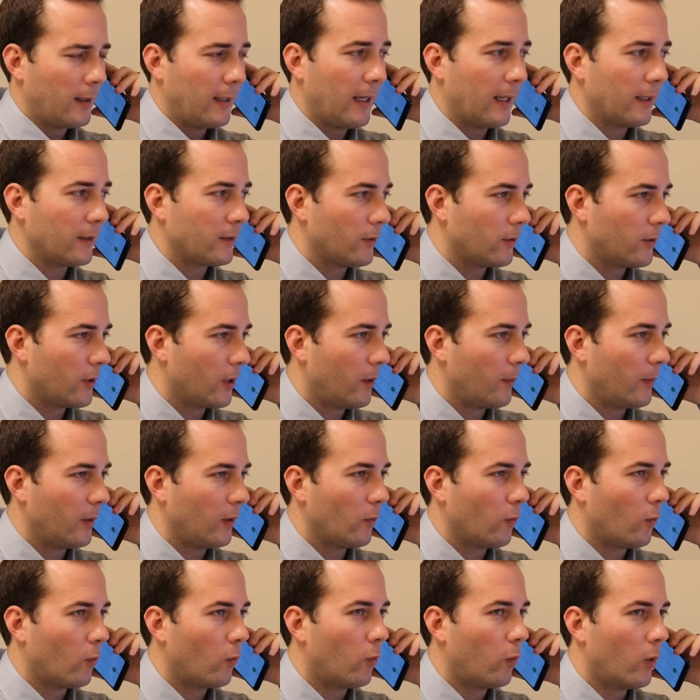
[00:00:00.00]
Yeah, so tell
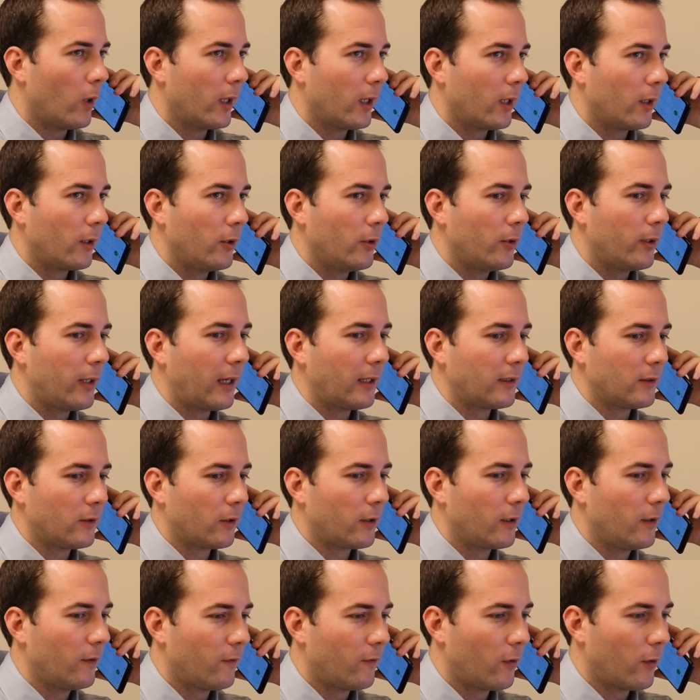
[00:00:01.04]
me, what are you guys
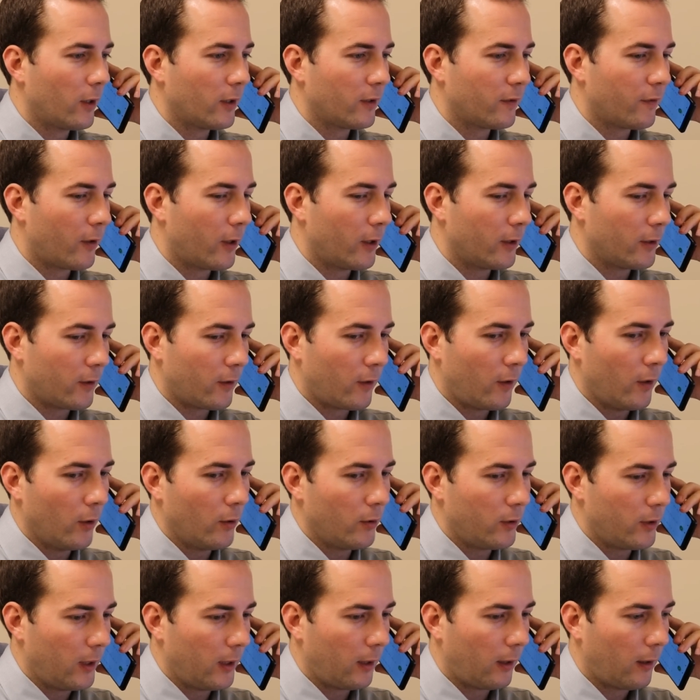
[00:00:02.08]
looking for as far as
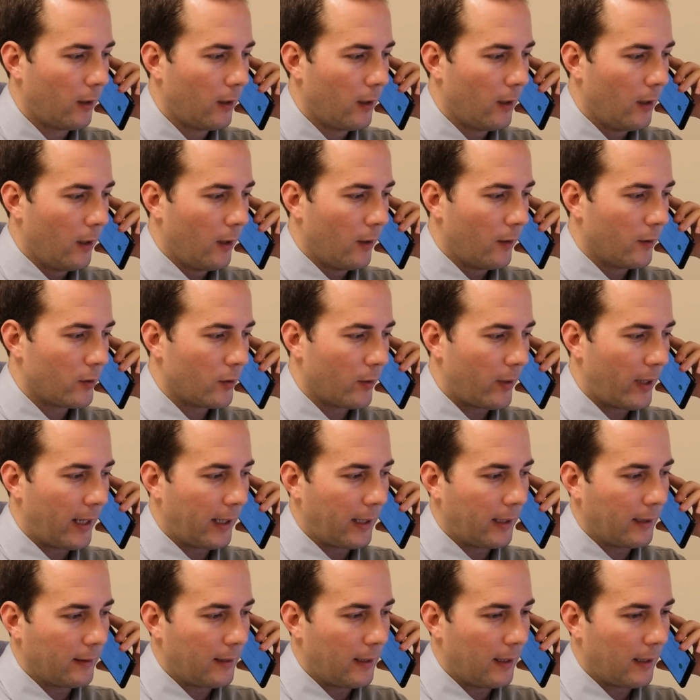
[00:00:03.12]
closing so I
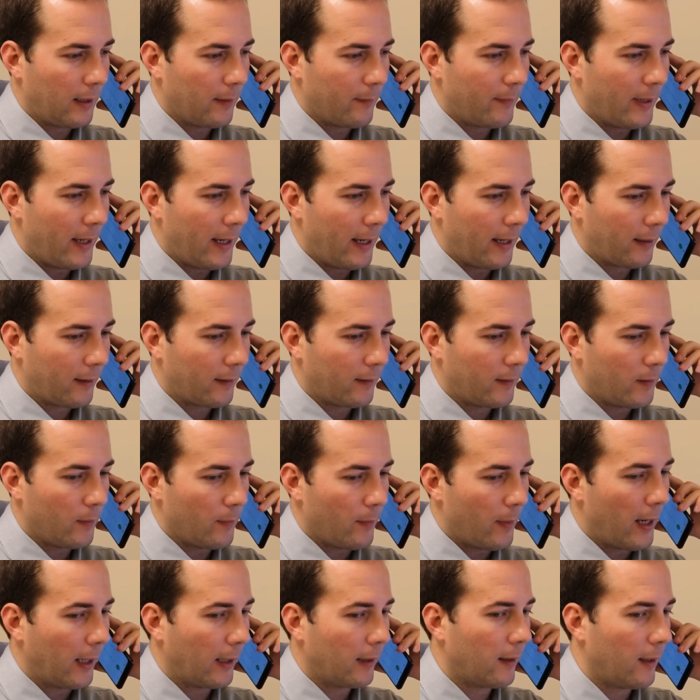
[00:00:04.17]
can take it back to
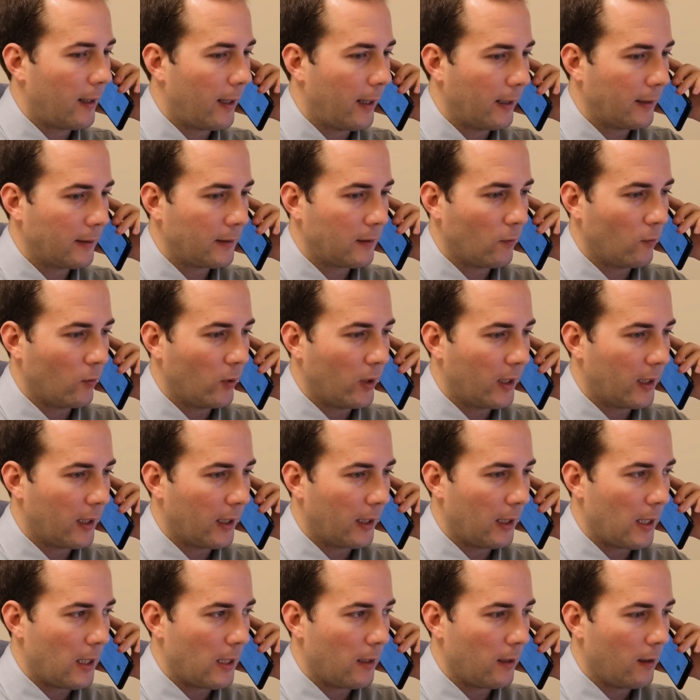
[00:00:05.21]
my clients and we
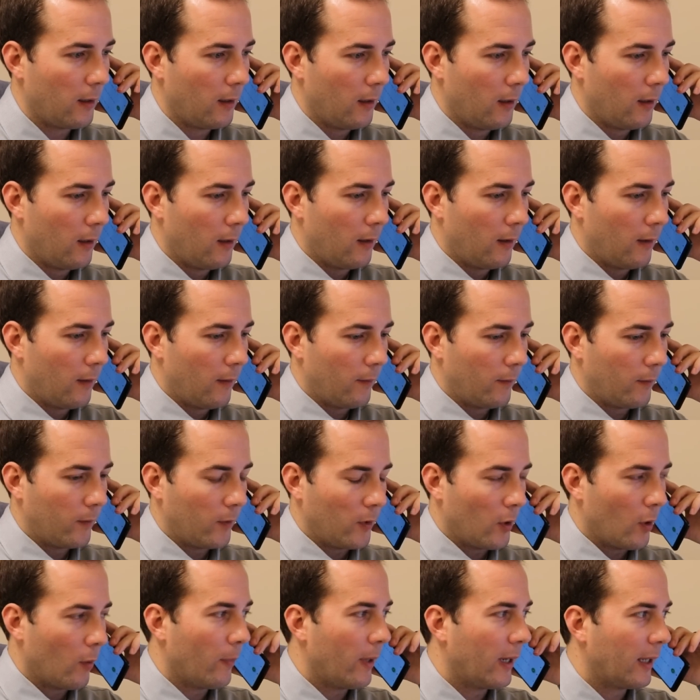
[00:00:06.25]
can
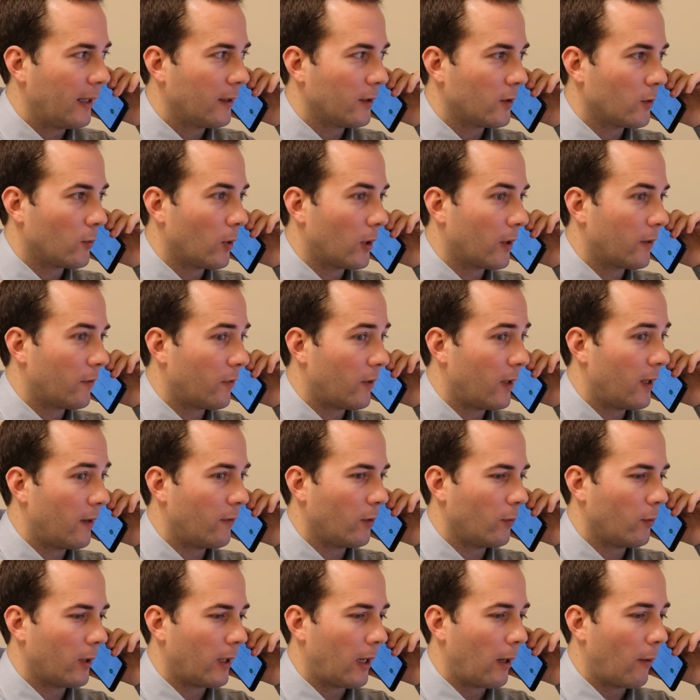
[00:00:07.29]
you know, make this work for
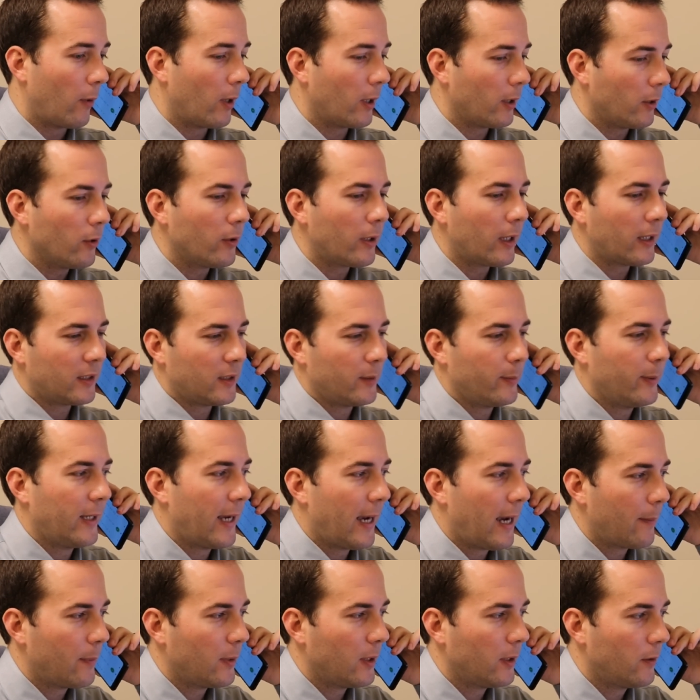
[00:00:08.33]
everyone. I want you guys to be
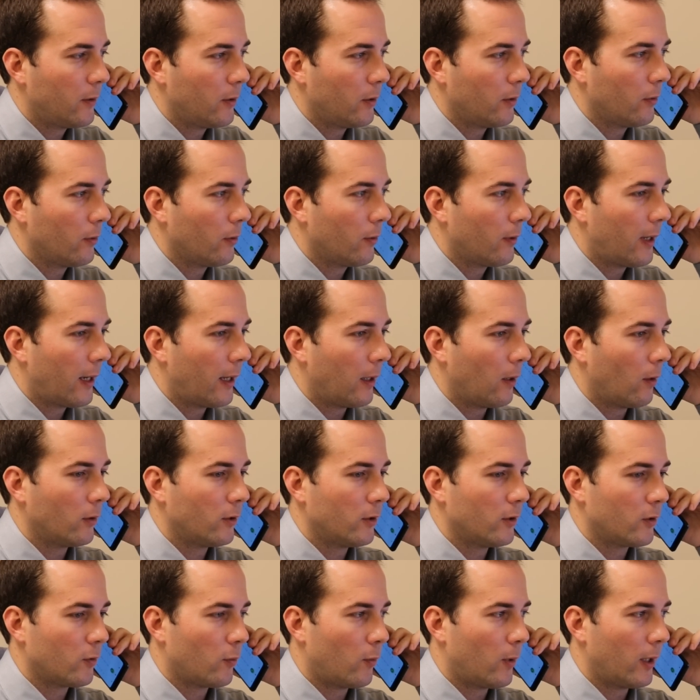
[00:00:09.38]
happy too. I don't
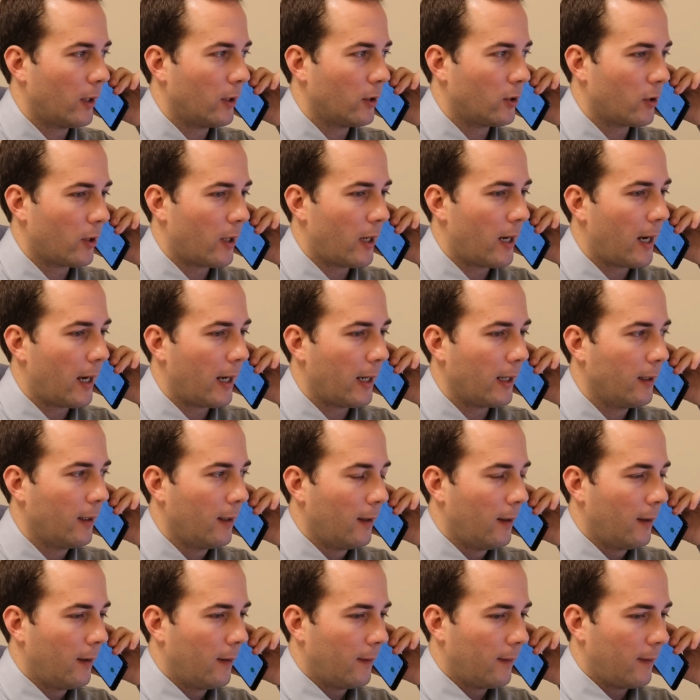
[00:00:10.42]
just want to try
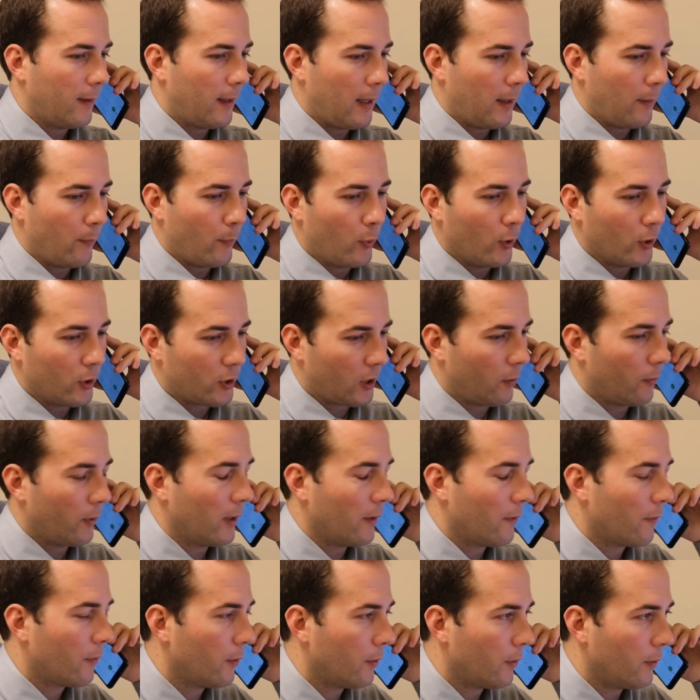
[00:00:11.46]
and push our
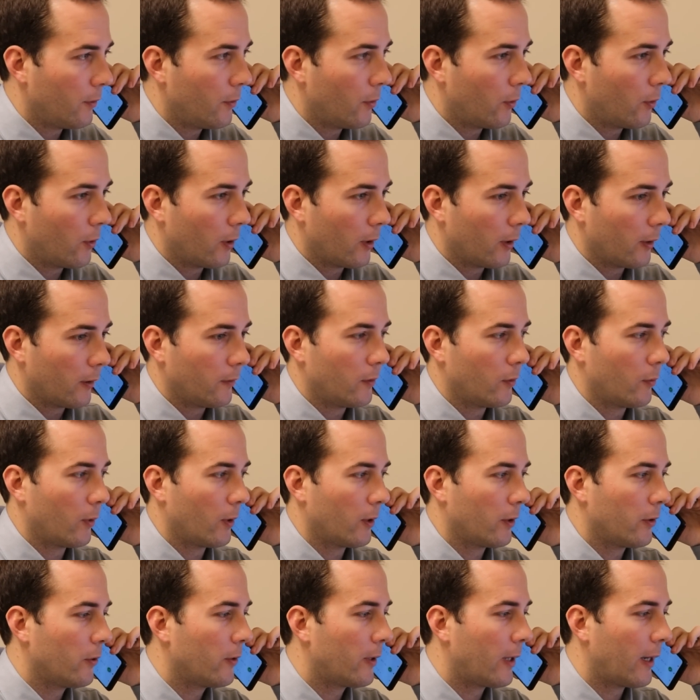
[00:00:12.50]
way through the door to
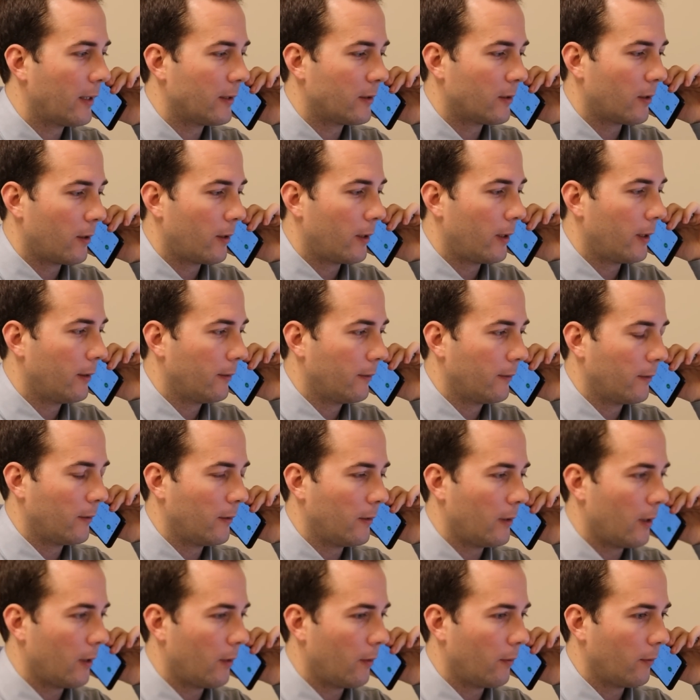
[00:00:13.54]
where you guys aren't,
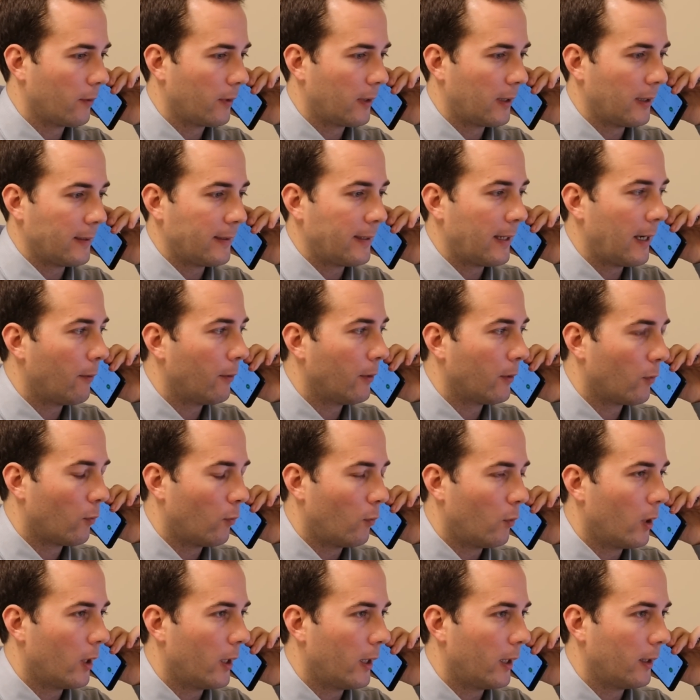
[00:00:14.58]
you know, content
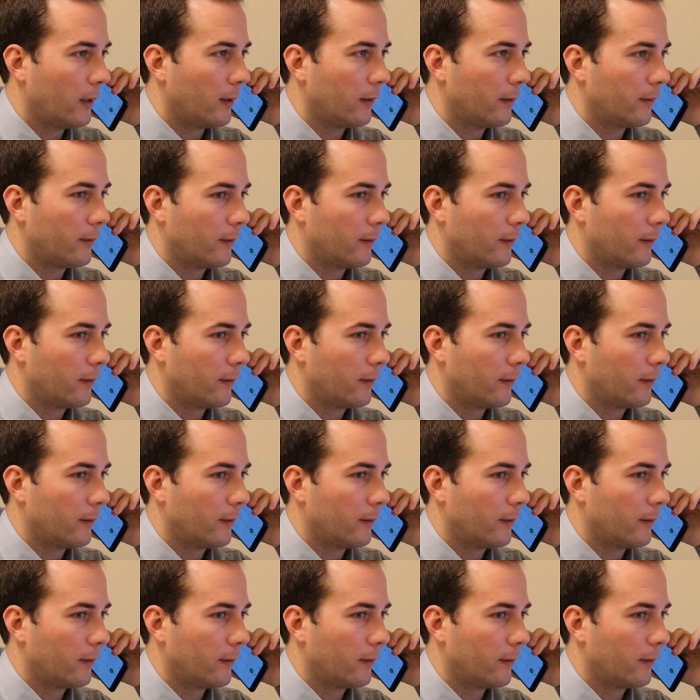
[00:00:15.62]
with what